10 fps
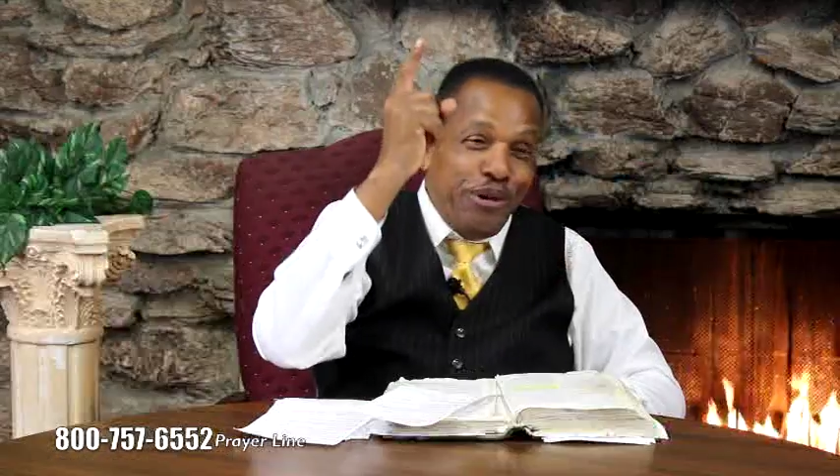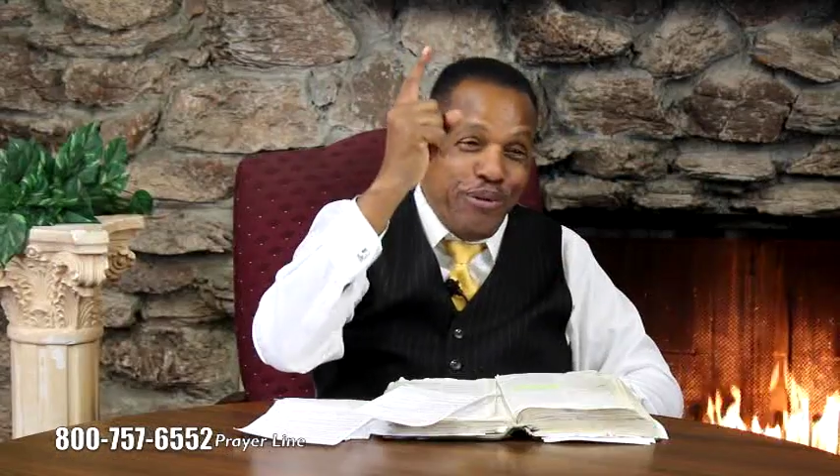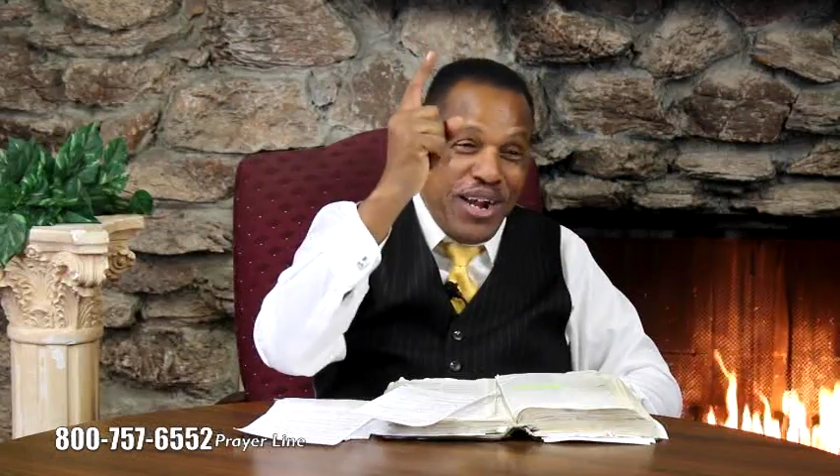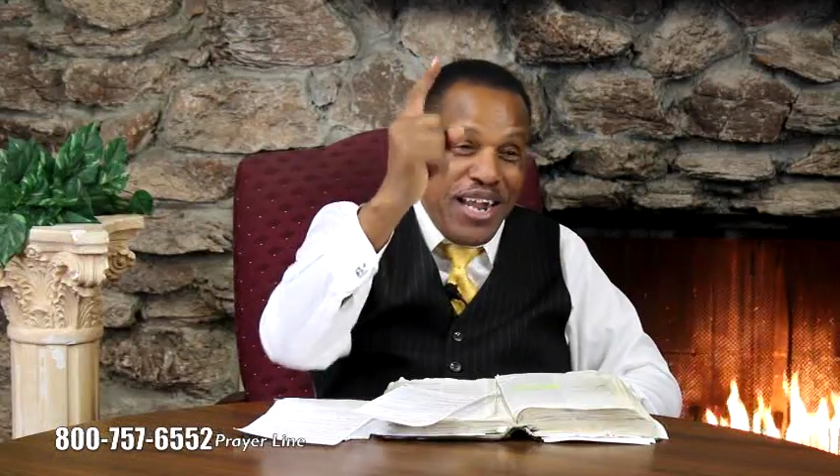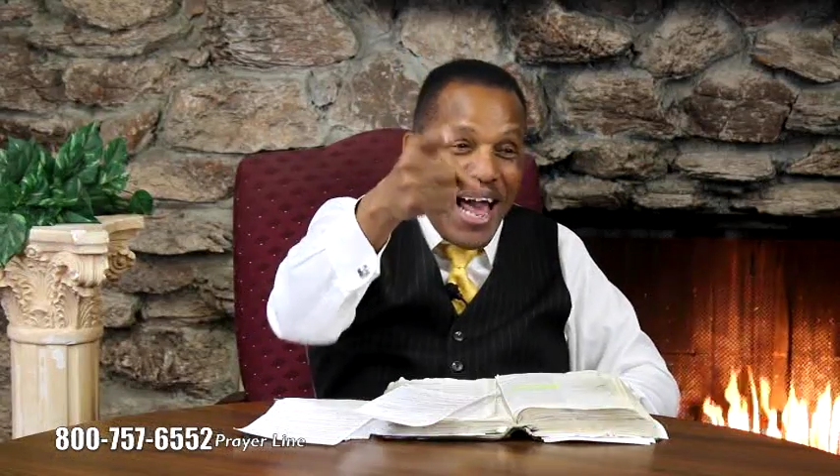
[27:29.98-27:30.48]

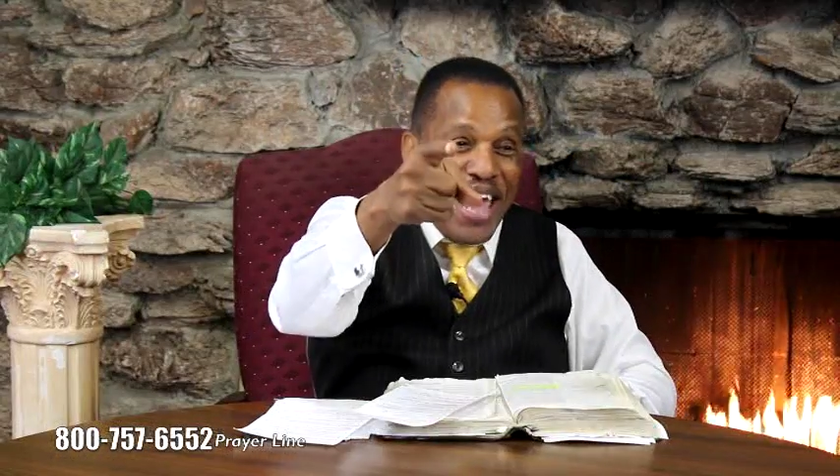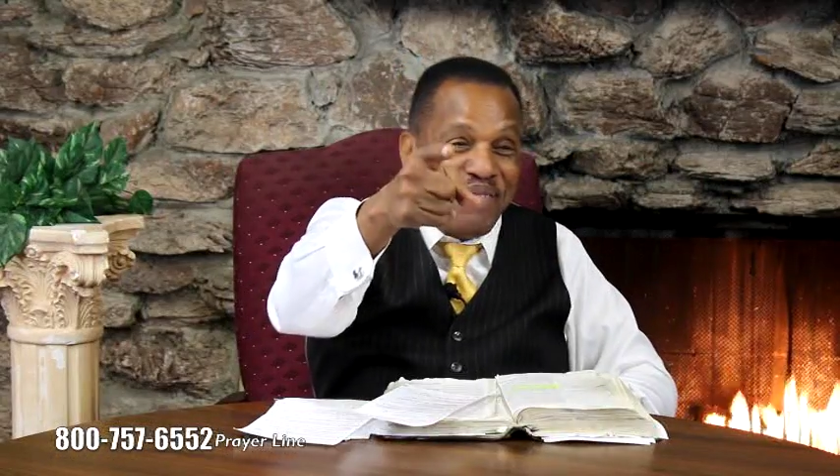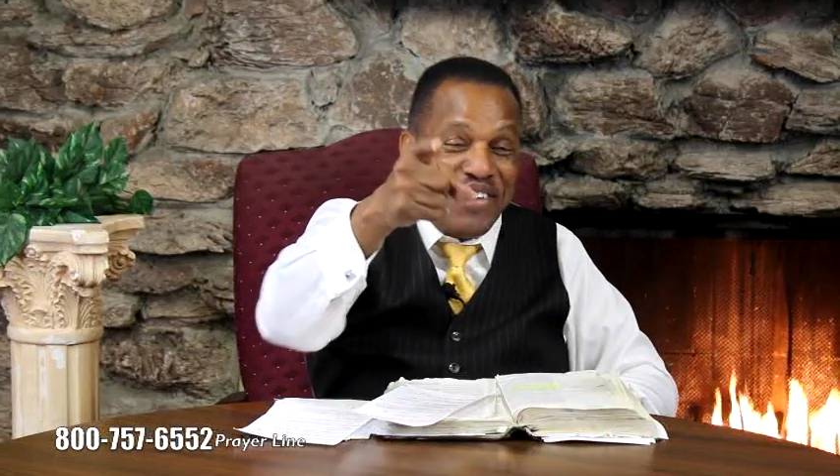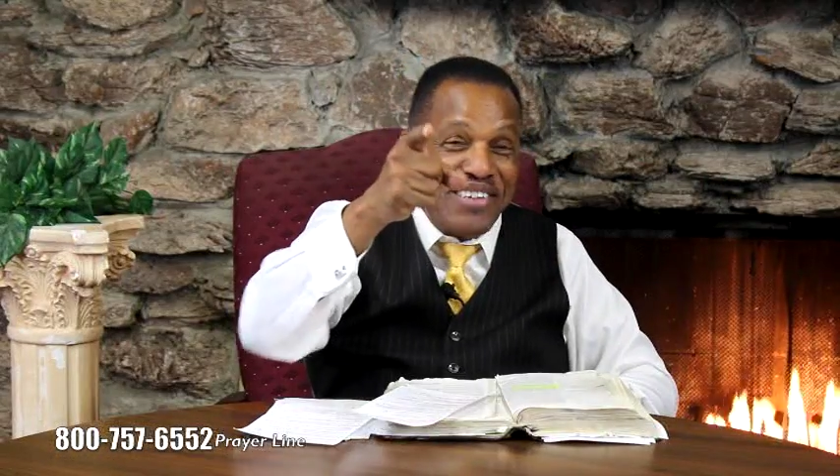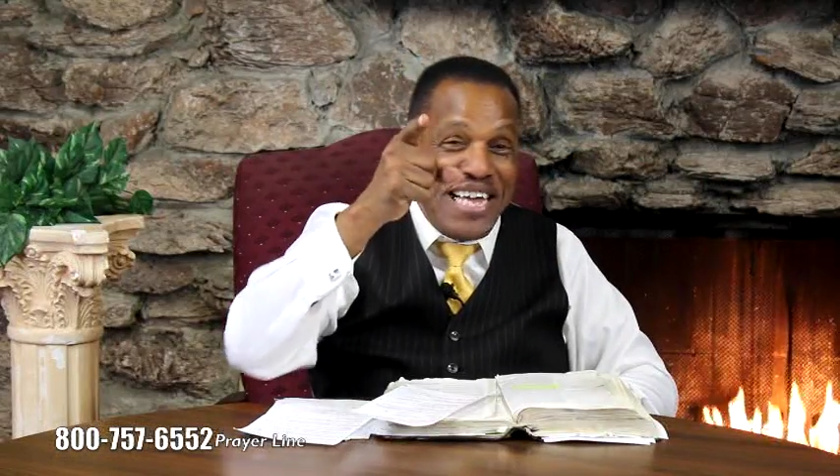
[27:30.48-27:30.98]
your
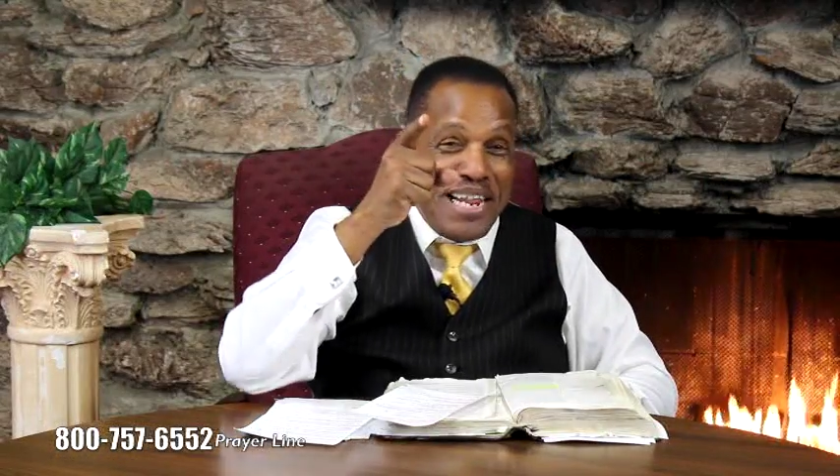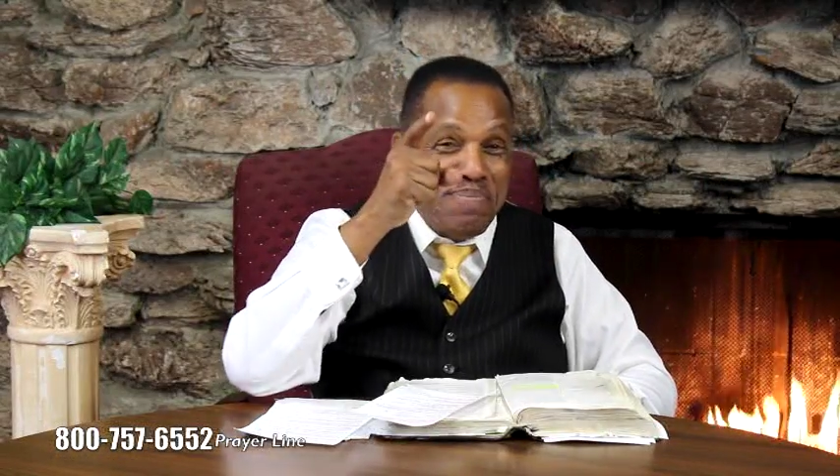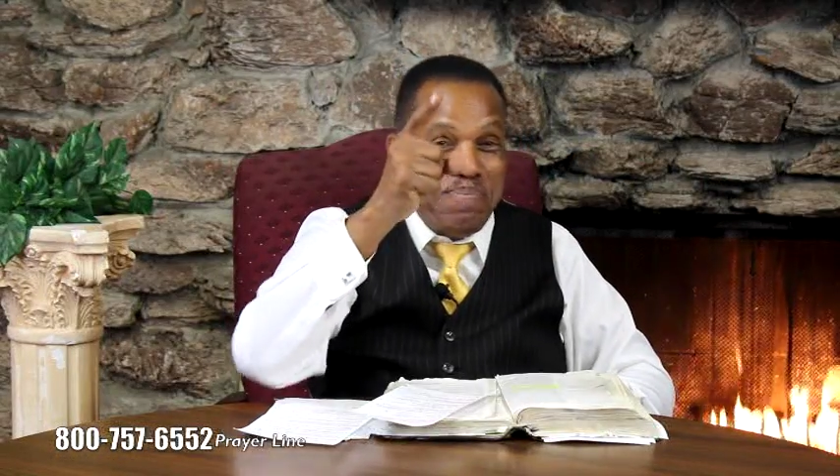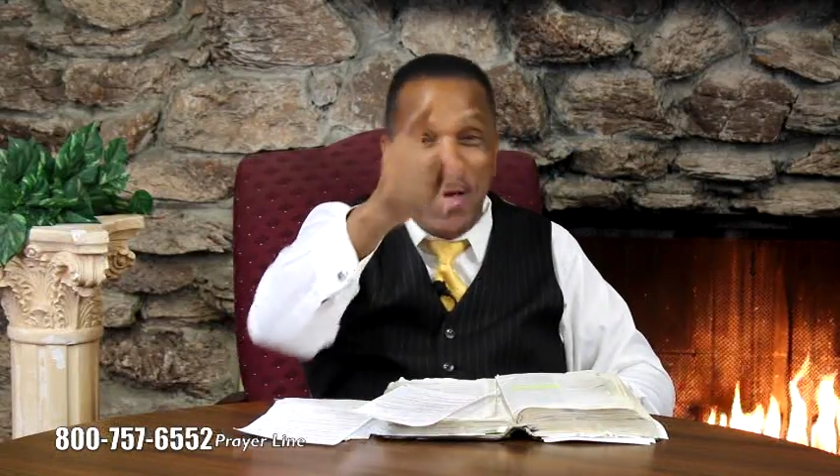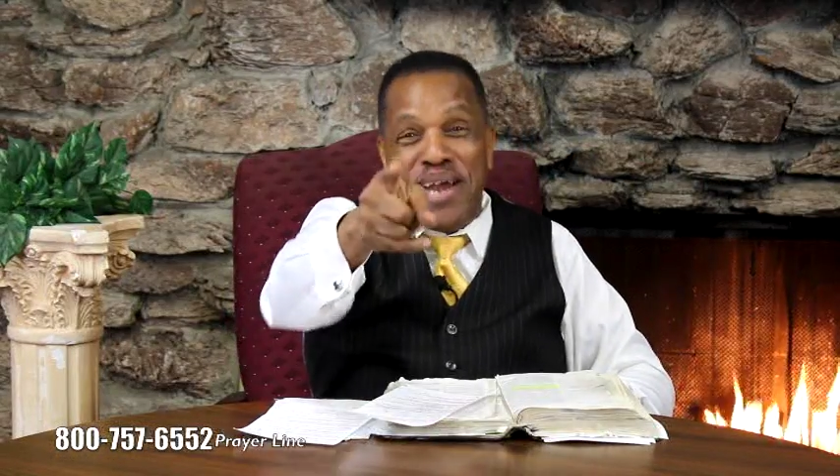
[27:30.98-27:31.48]
life is
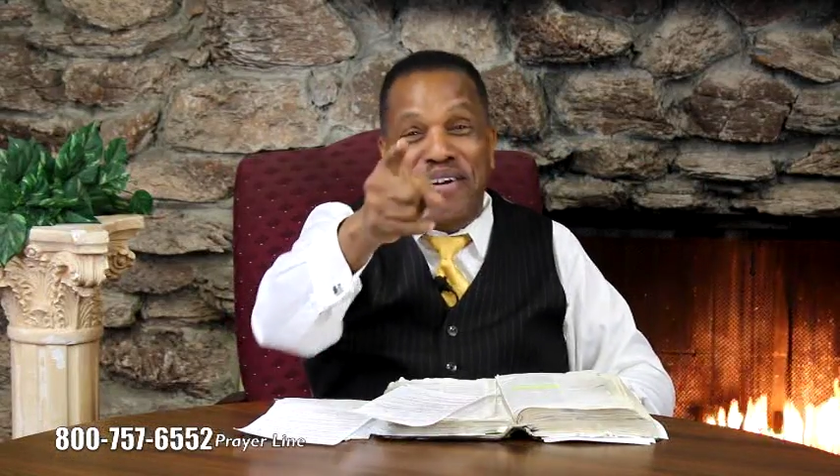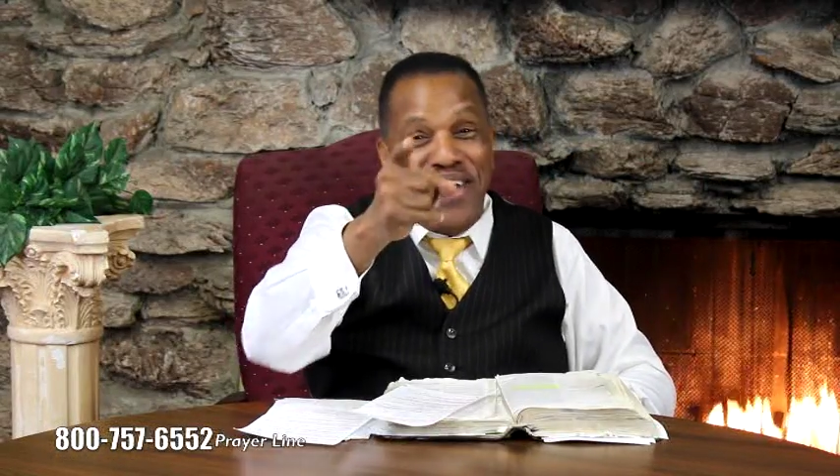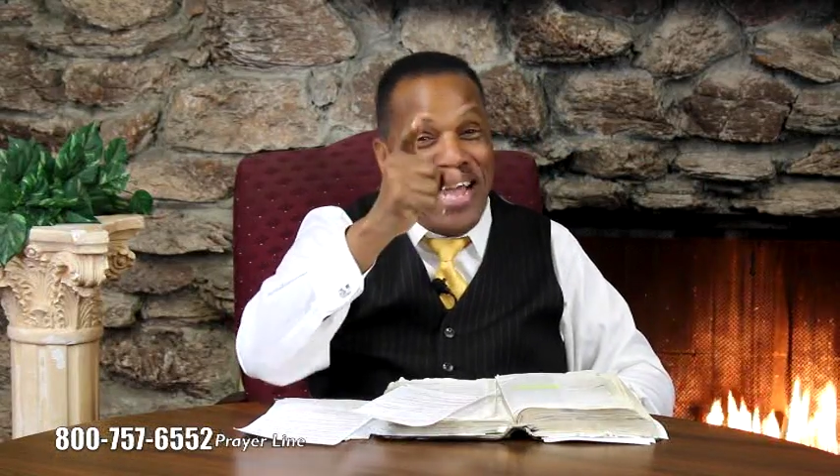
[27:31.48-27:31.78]
getting better